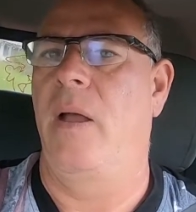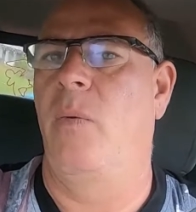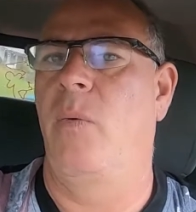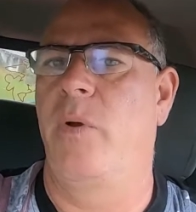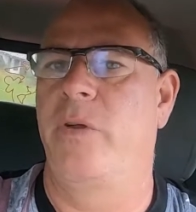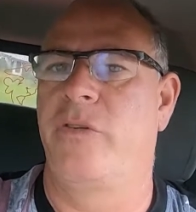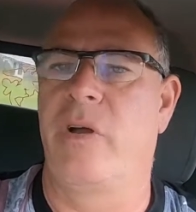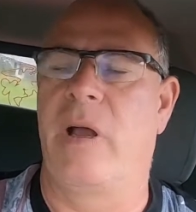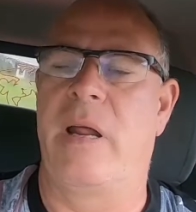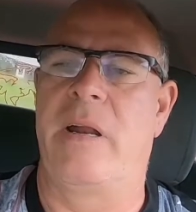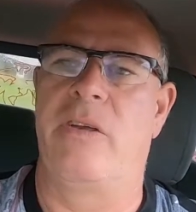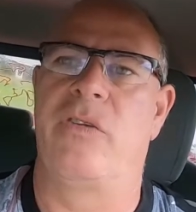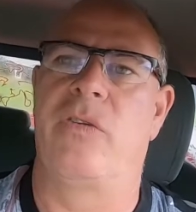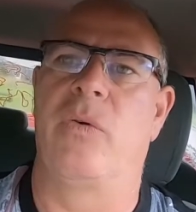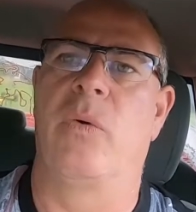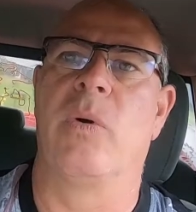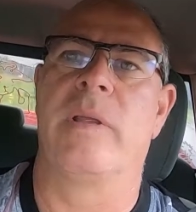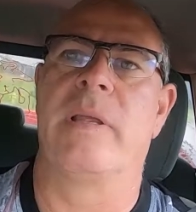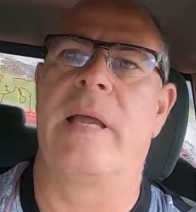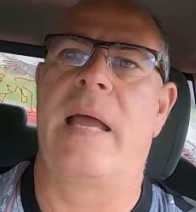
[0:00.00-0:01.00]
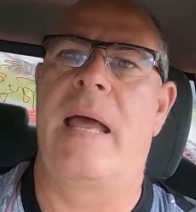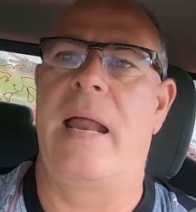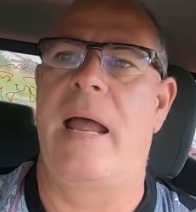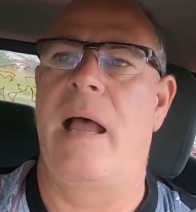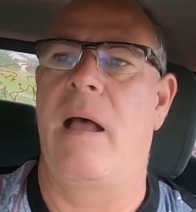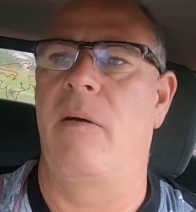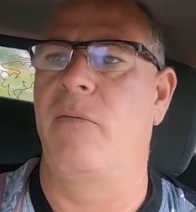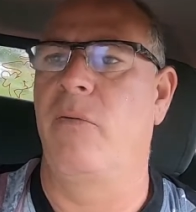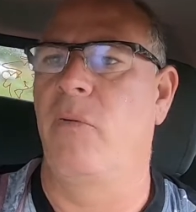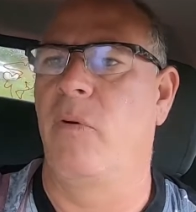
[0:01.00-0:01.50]
we try to sort that
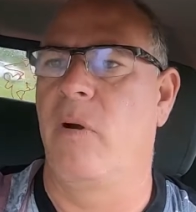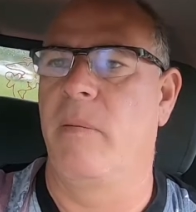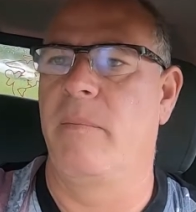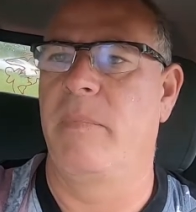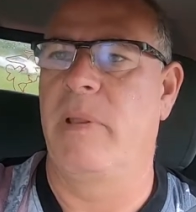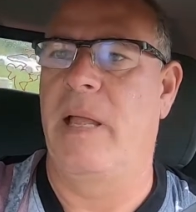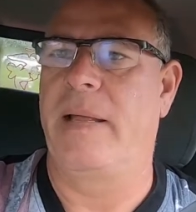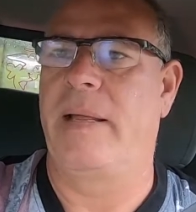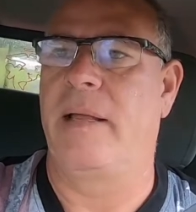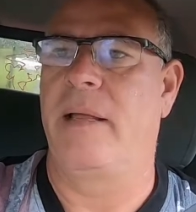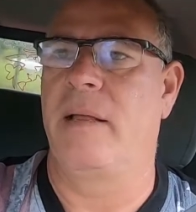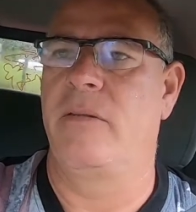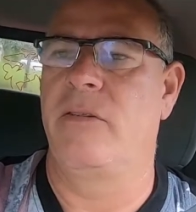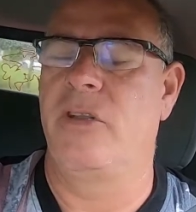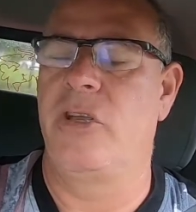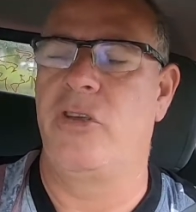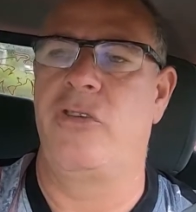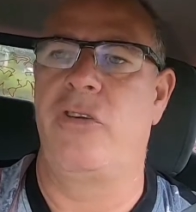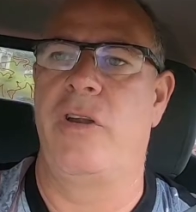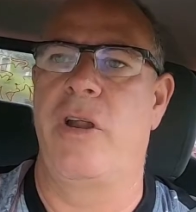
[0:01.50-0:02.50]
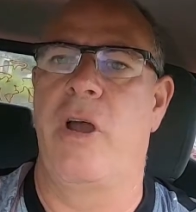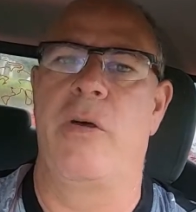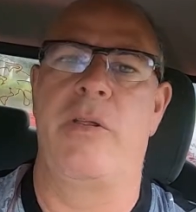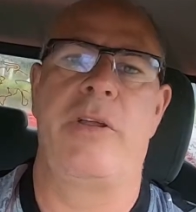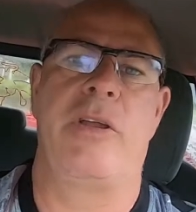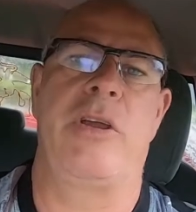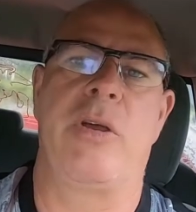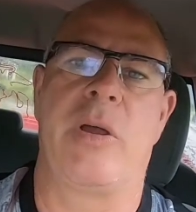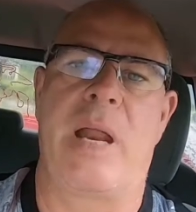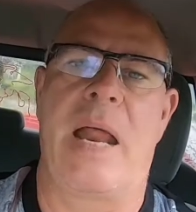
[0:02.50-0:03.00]
out for them. Like, did you know
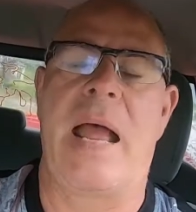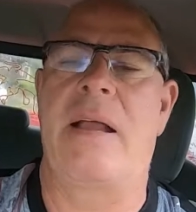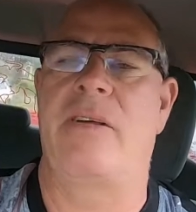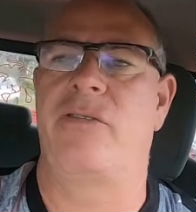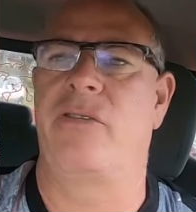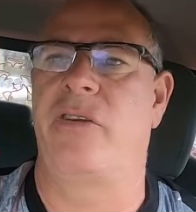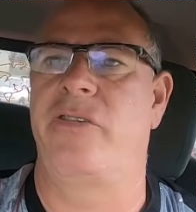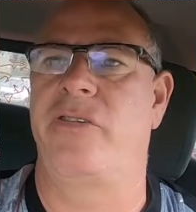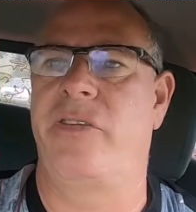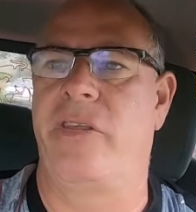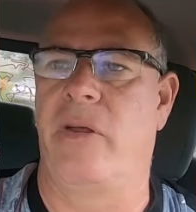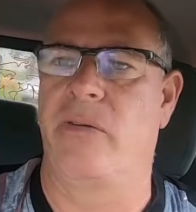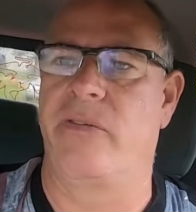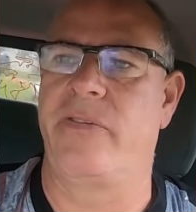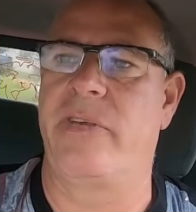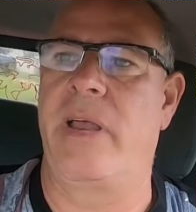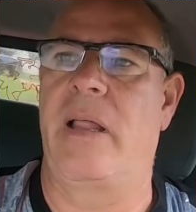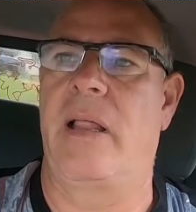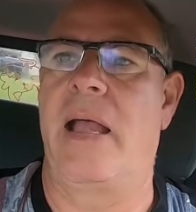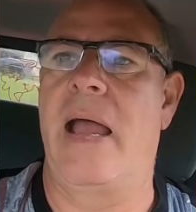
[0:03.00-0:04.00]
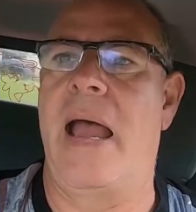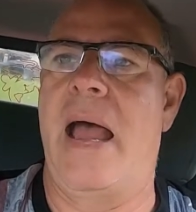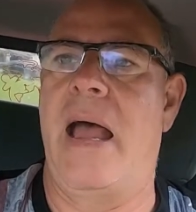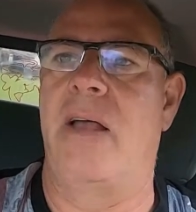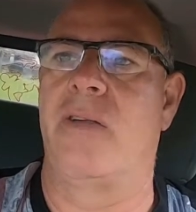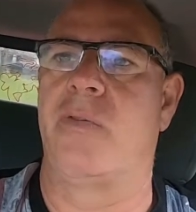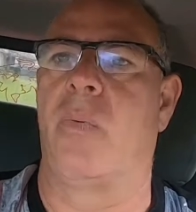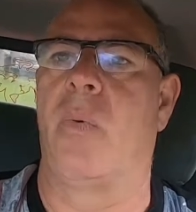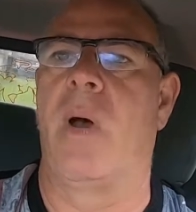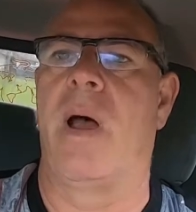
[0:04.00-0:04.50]
that you could actually still sell a
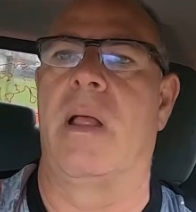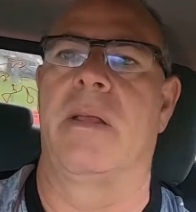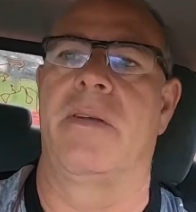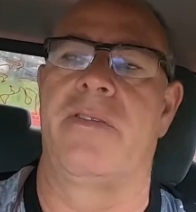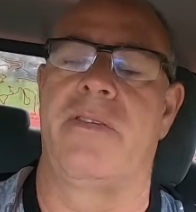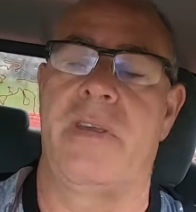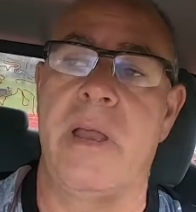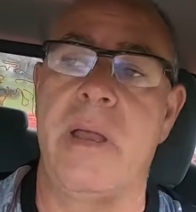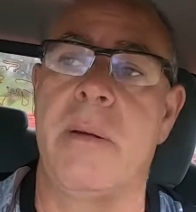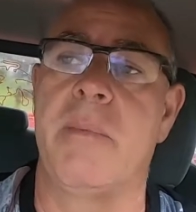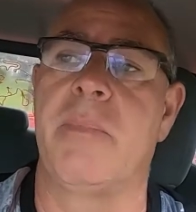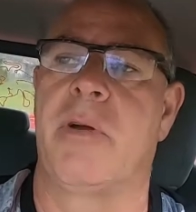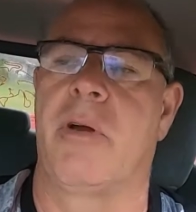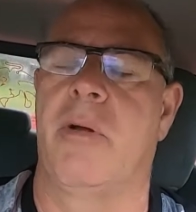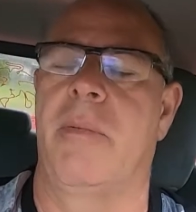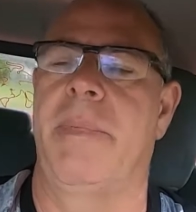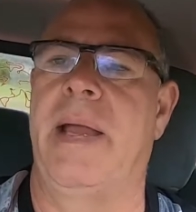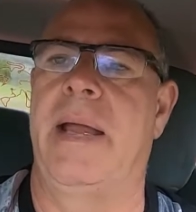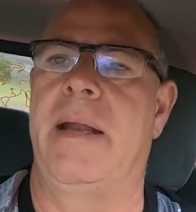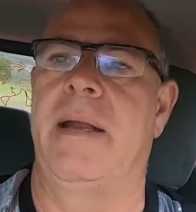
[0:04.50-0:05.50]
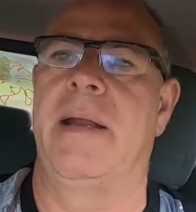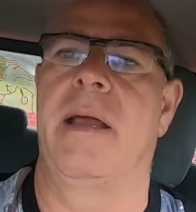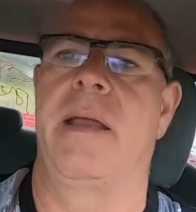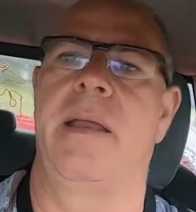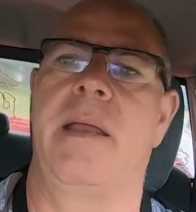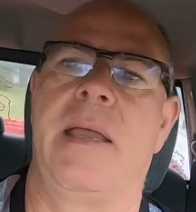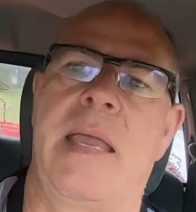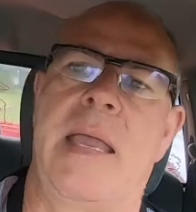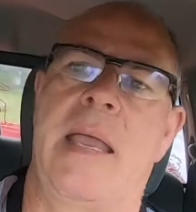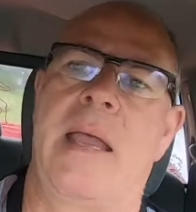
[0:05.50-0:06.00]
house while it's in probate? Now,
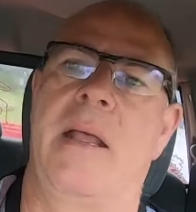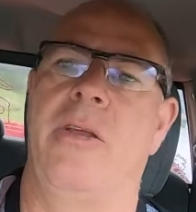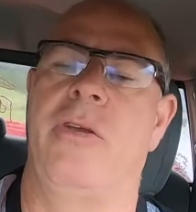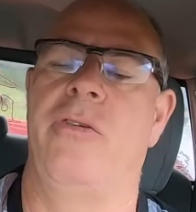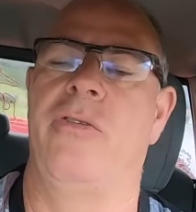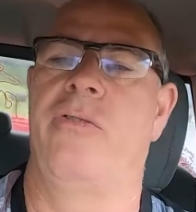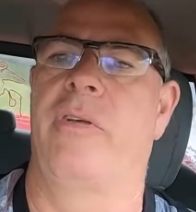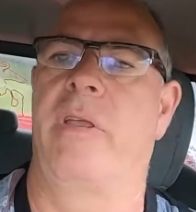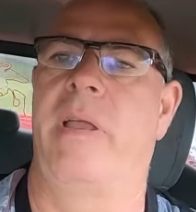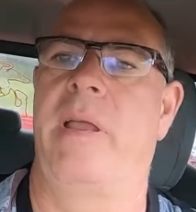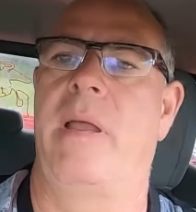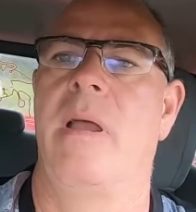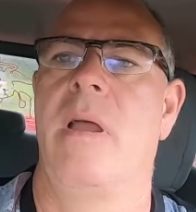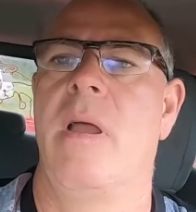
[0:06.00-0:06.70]
you can't usually